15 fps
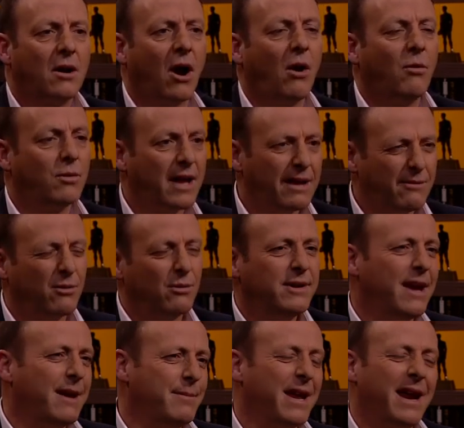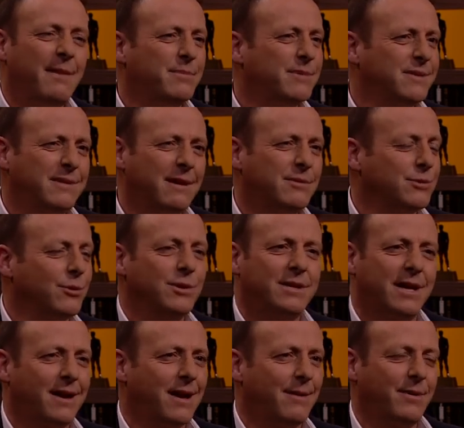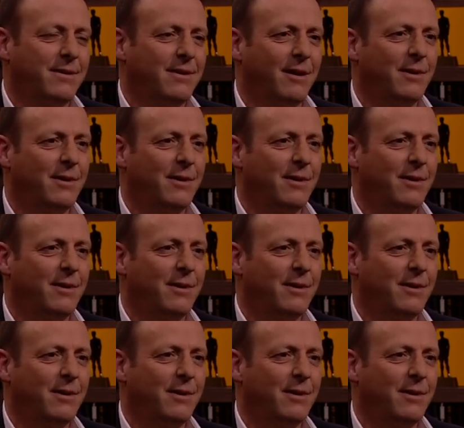Oh, well, that happens. That was always going to happen.